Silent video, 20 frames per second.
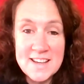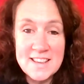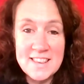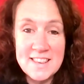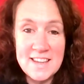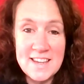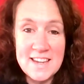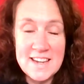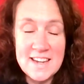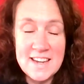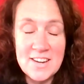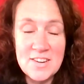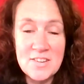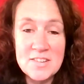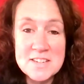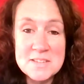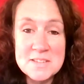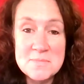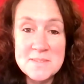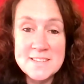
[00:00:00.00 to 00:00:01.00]
the
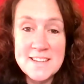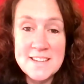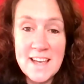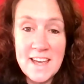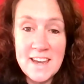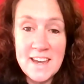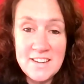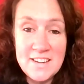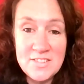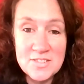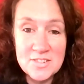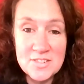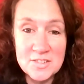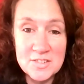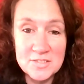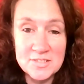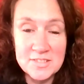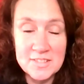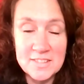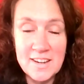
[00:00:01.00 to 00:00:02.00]
Christmas
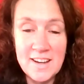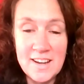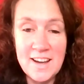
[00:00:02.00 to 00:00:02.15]
Angel